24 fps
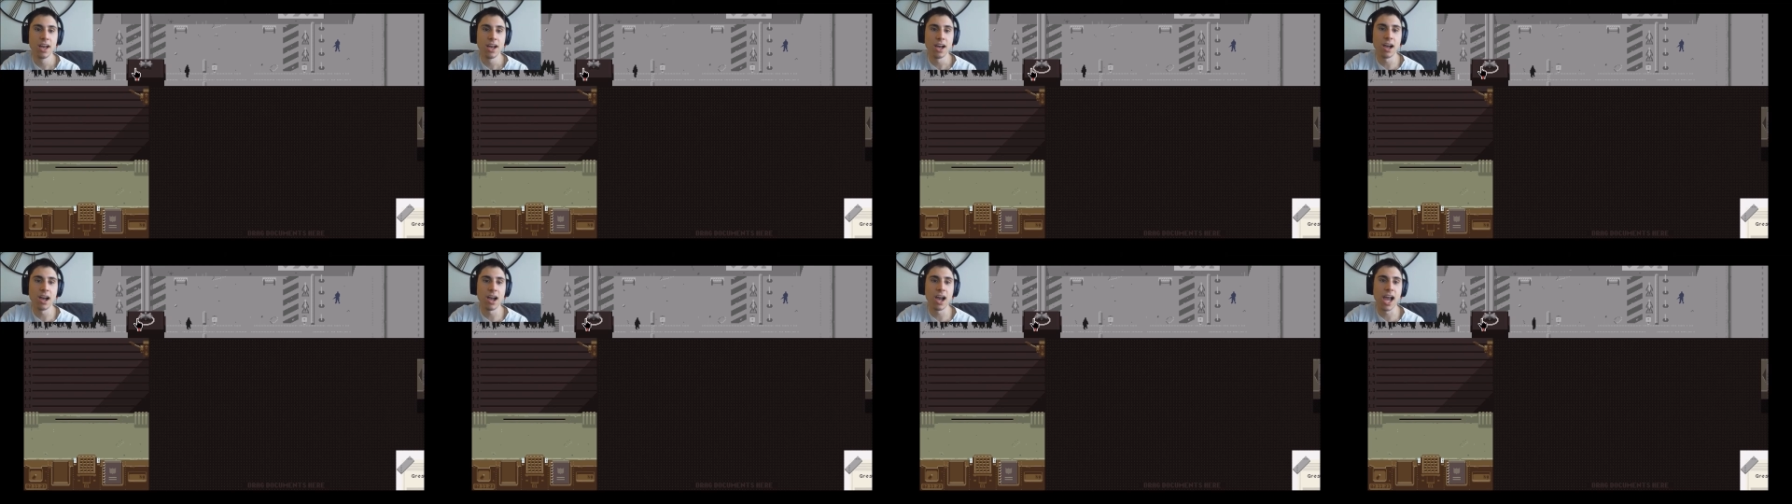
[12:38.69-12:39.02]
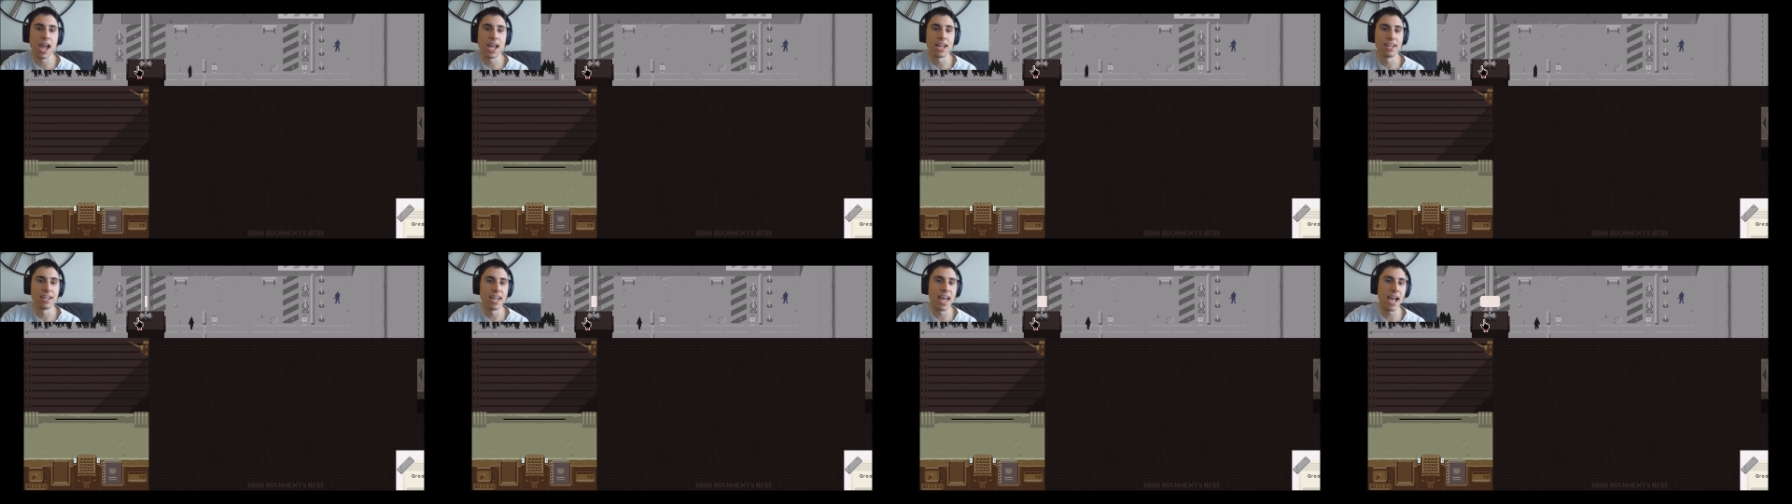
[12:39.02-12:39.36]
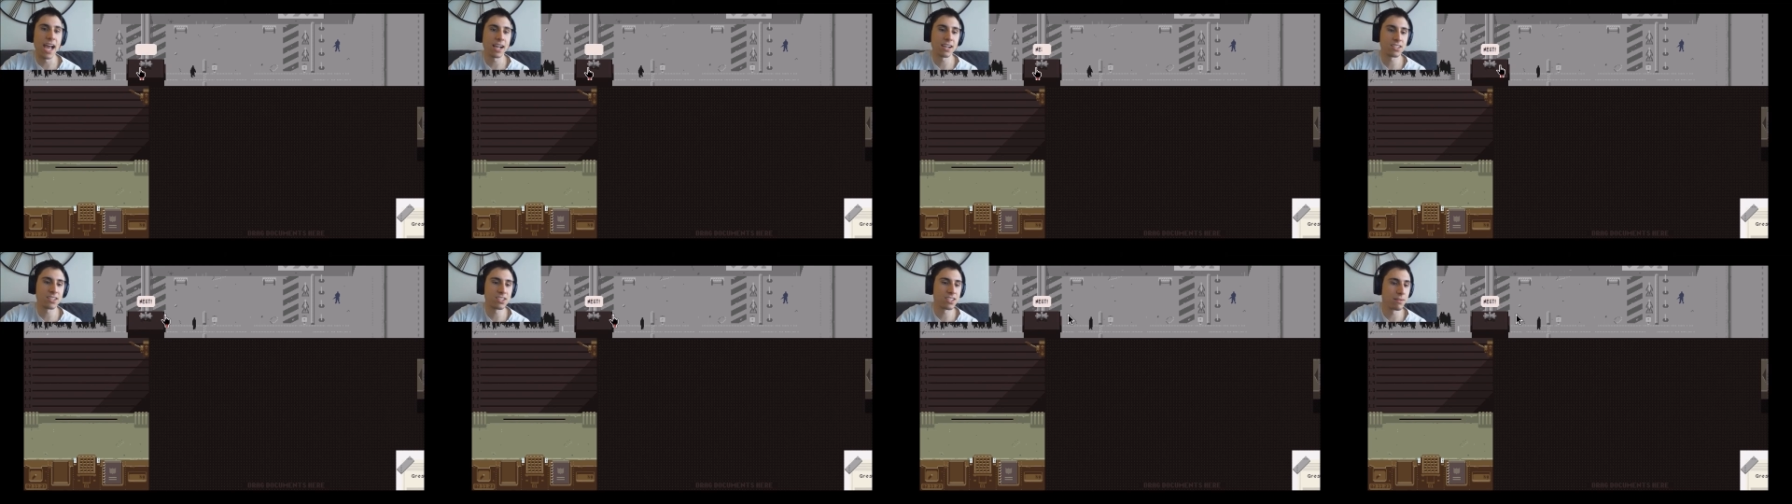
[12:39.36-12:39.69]
Alright,
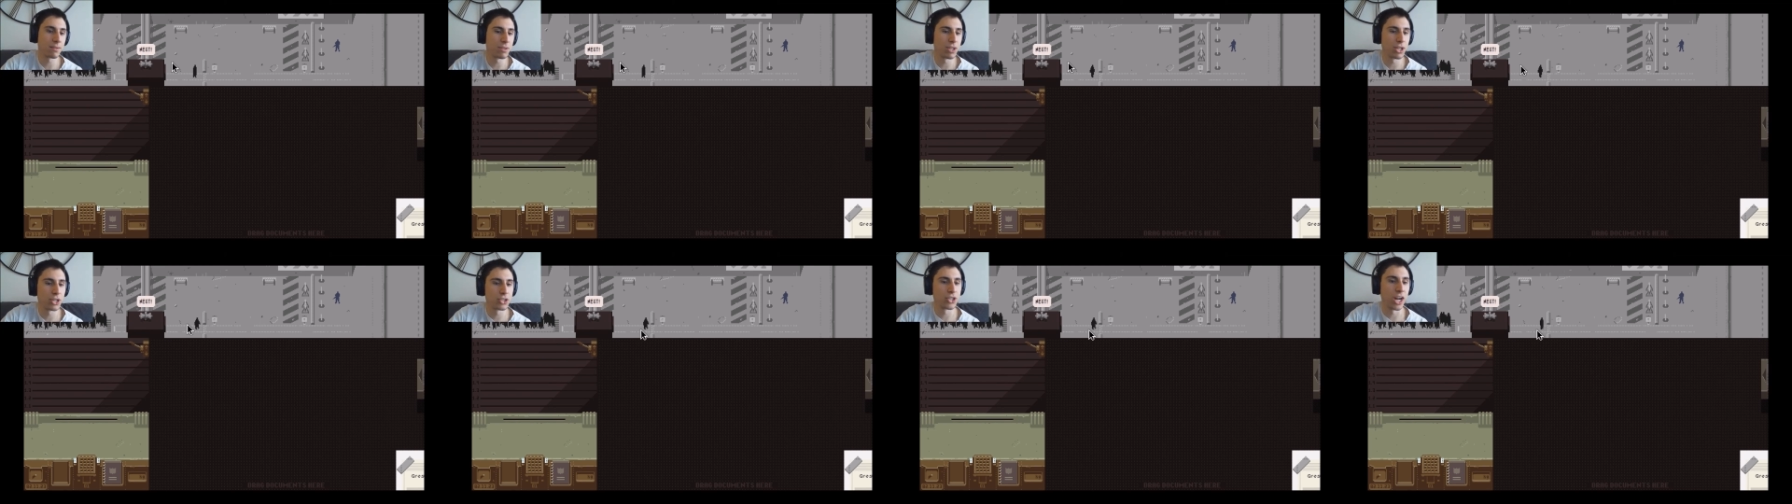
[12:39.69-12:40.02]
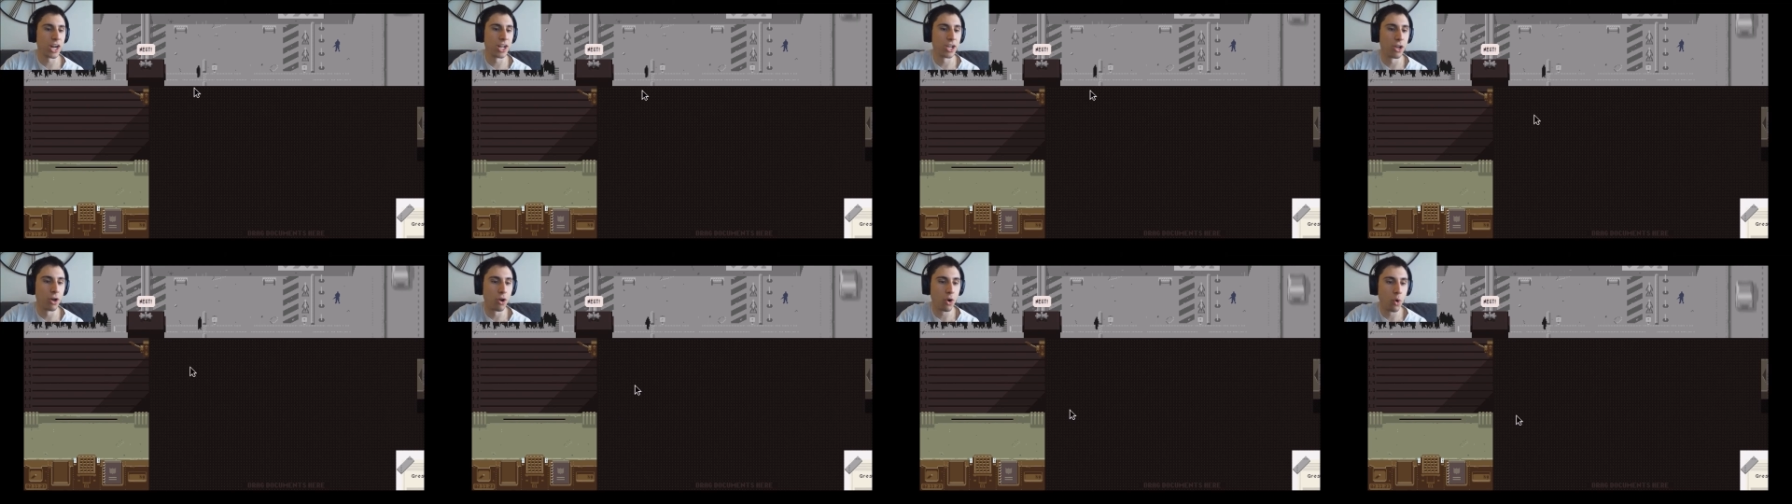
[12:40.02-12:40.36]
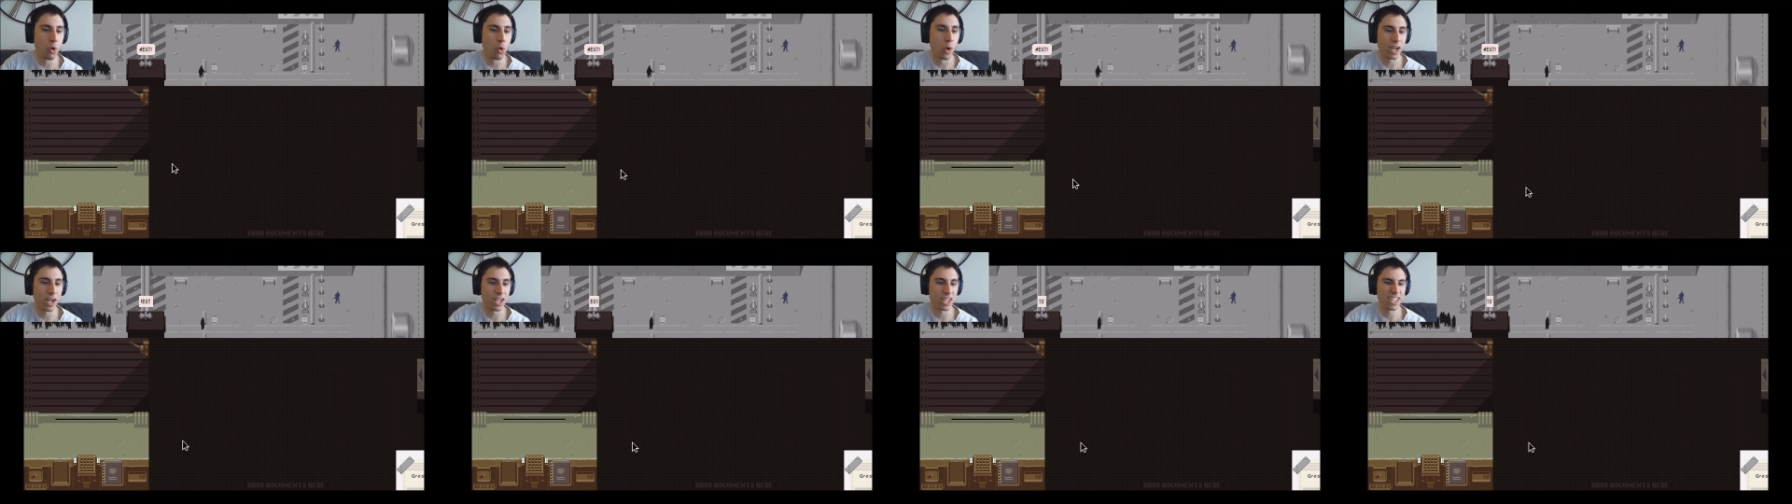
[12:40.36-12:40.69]
next. I'm going to try to go
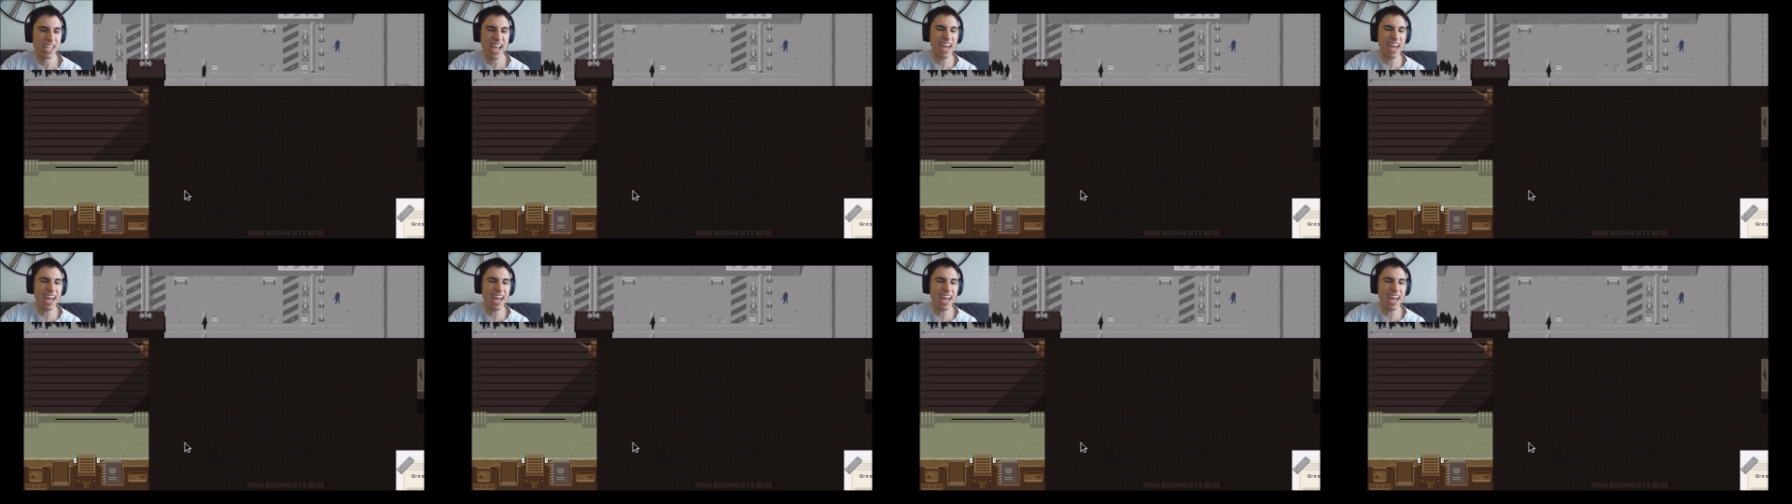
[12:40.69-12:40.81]
quick.